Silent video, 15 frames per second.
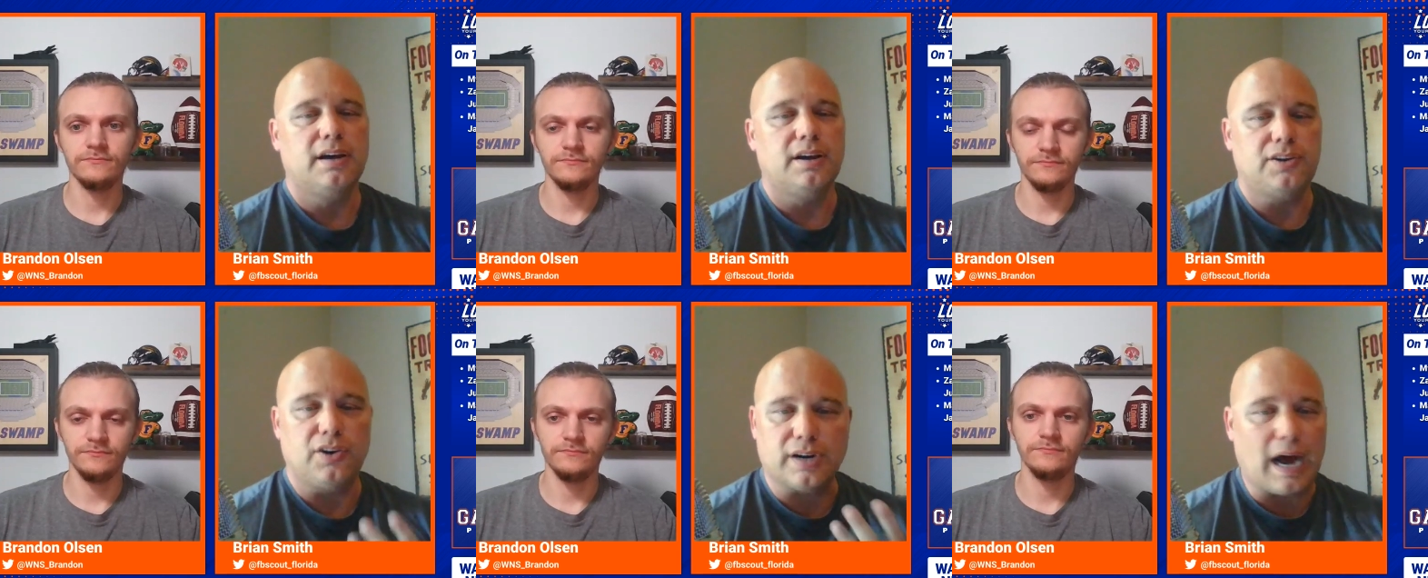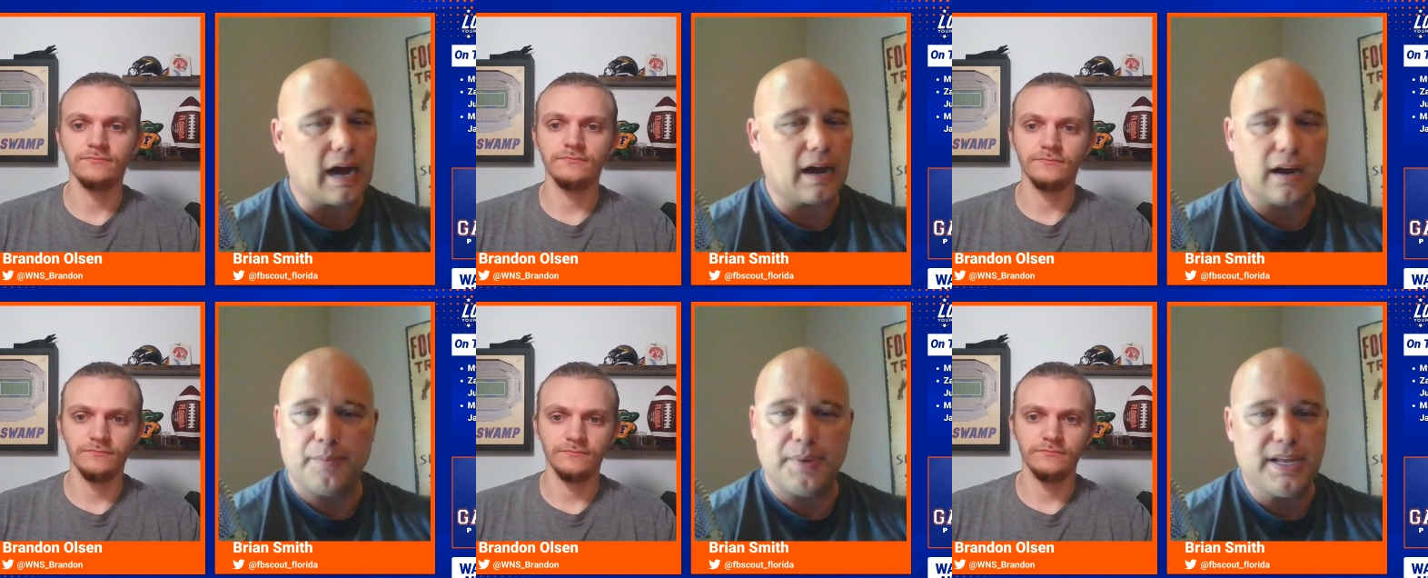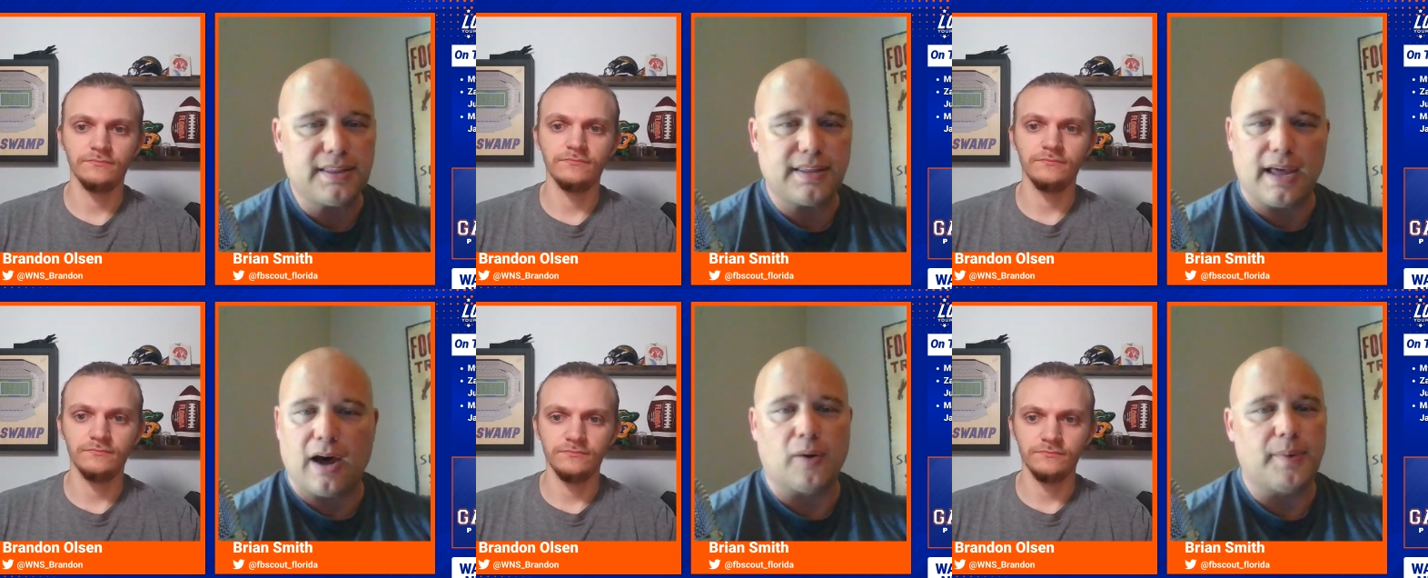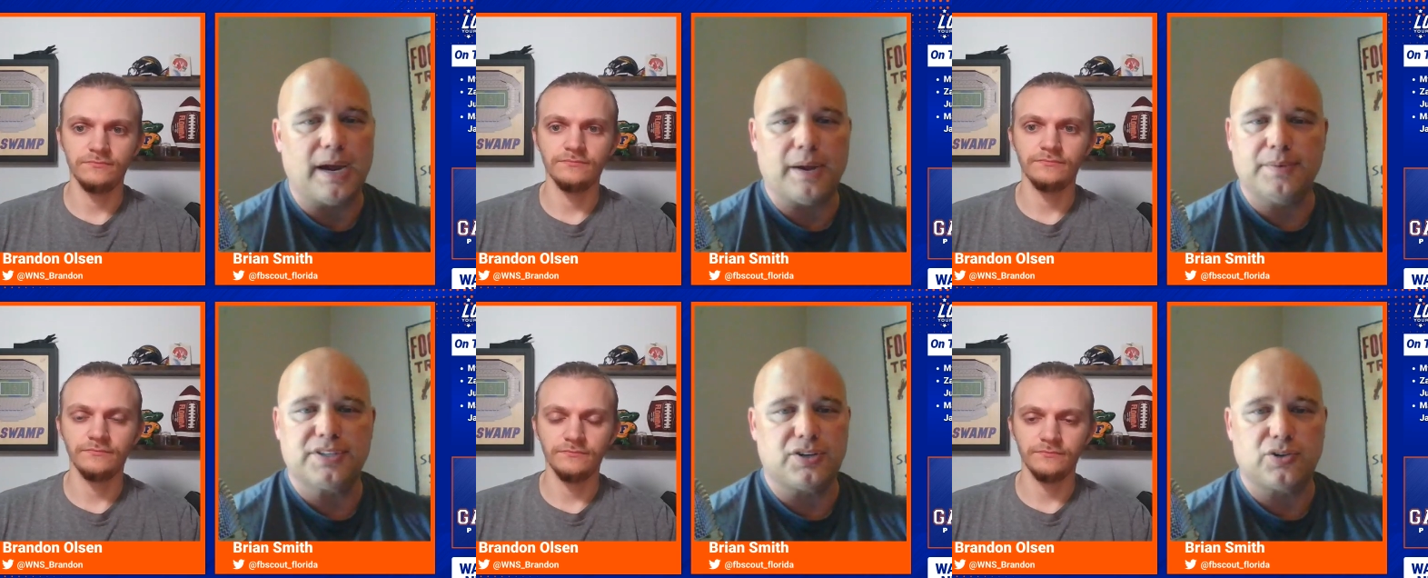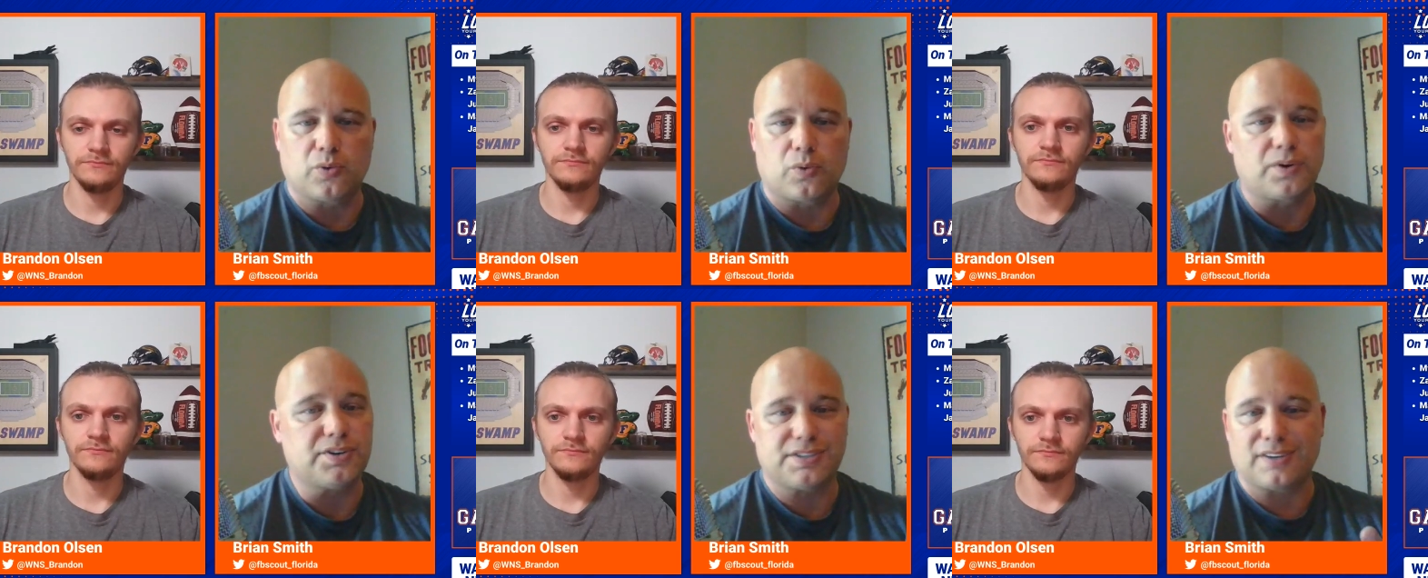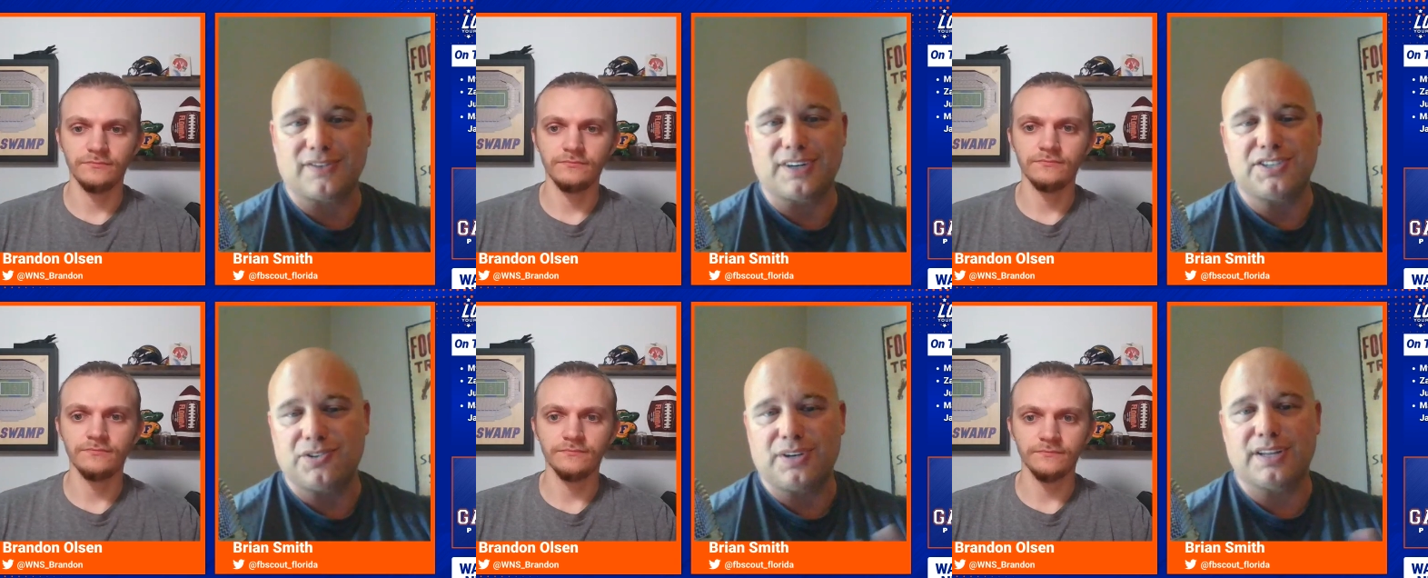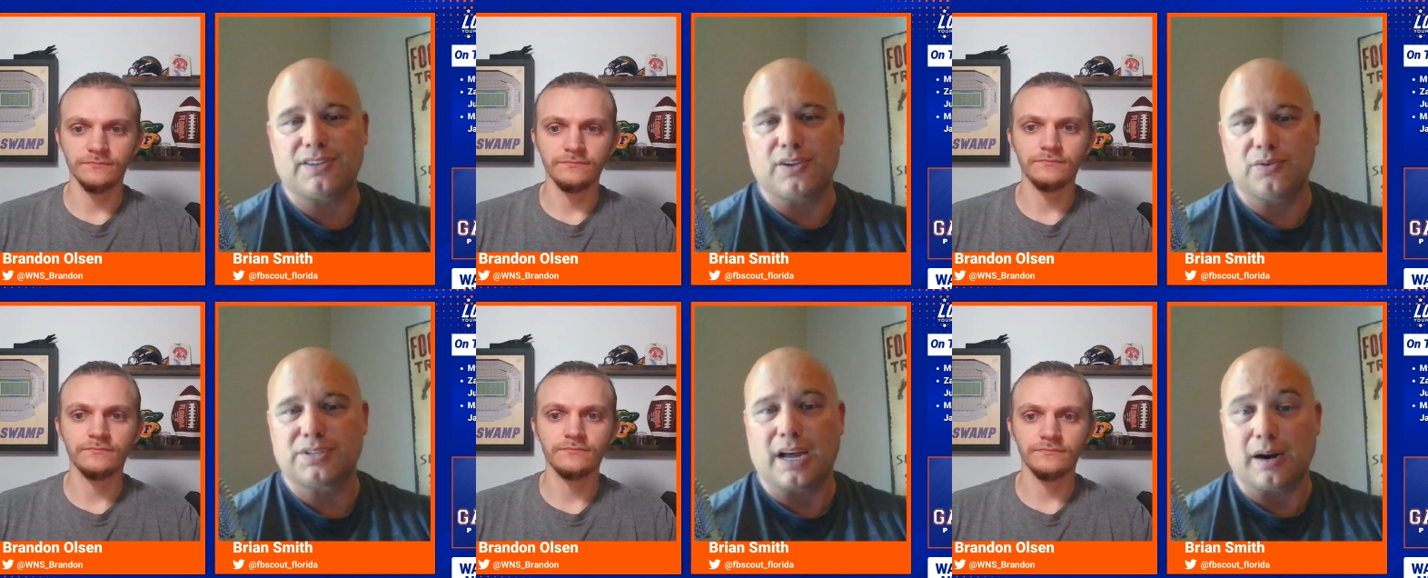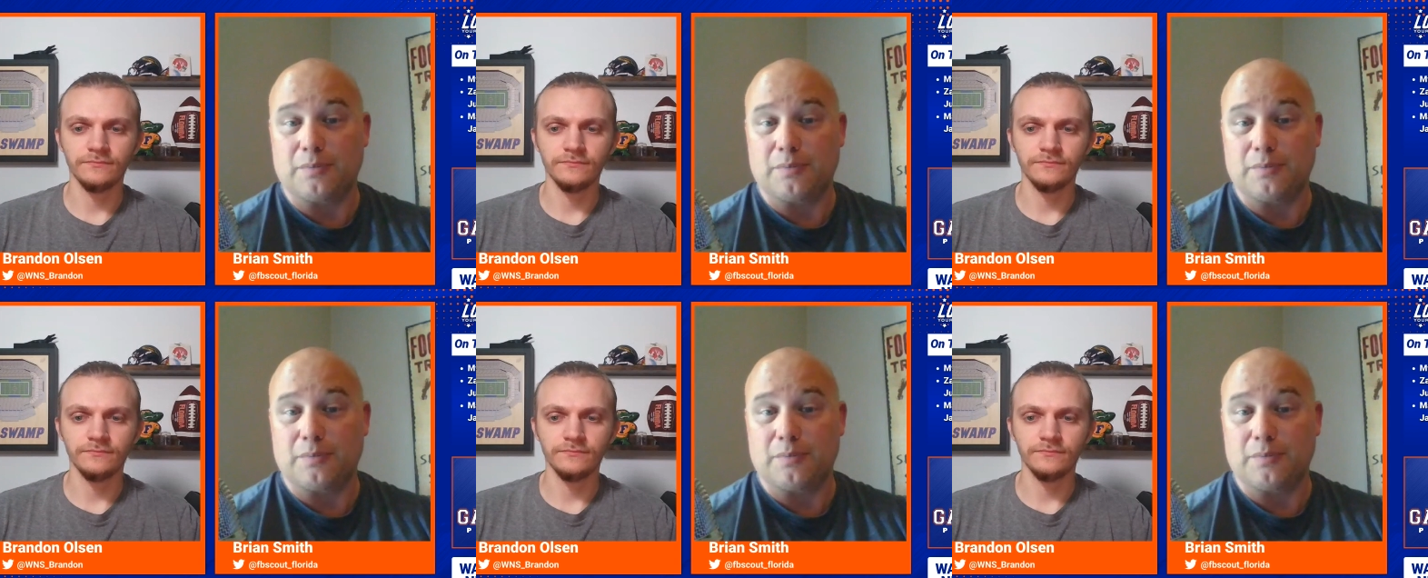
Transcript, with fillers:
Speaker 1: You're not going to beat the Alabamas and Georgias unless you get those kind